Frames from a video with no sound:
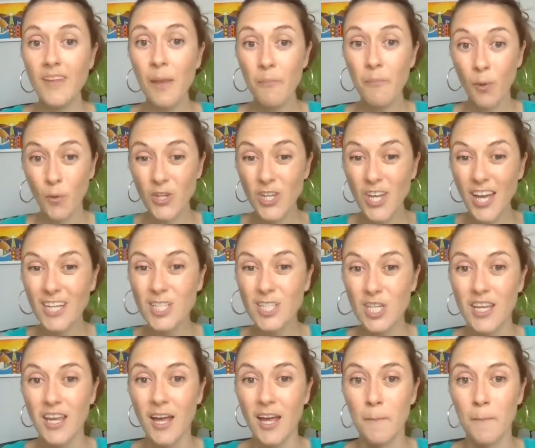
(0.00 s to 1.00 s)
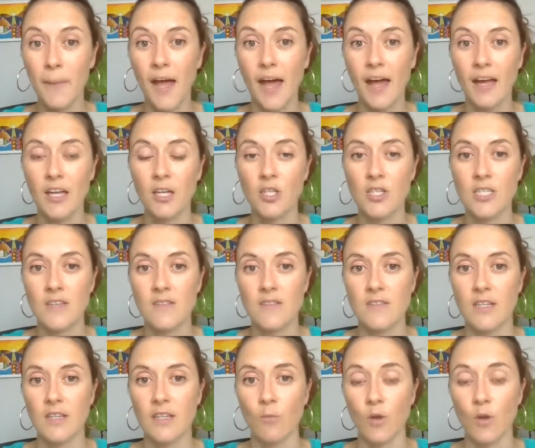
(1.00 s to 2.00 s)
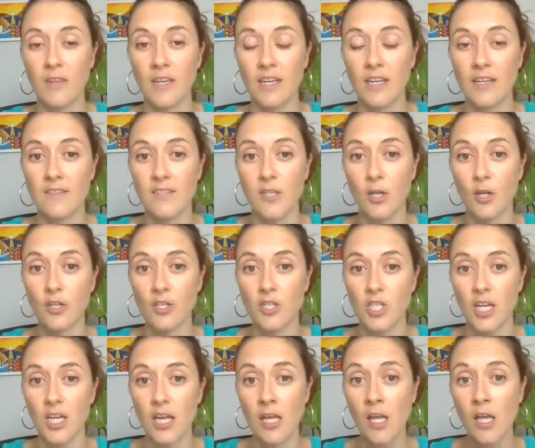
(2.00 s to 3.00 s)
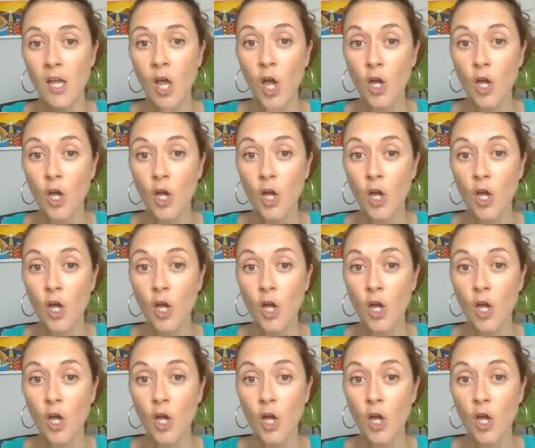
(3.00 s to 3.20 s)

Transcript: But when you actually come back and test it with kinesiology,